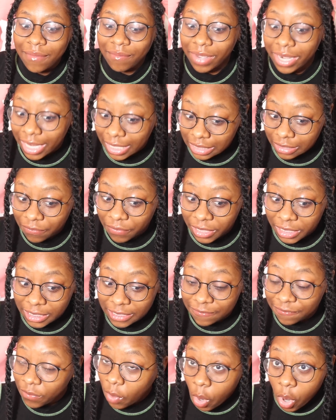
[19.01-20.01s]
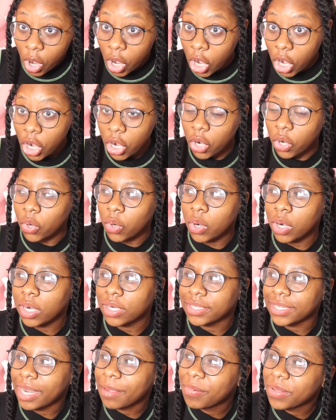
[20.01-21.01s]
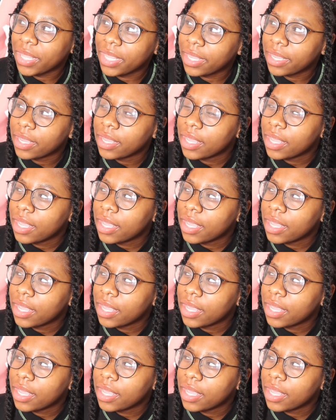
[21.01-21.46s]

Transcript: Five Nights at Freddy's 4, or did I play?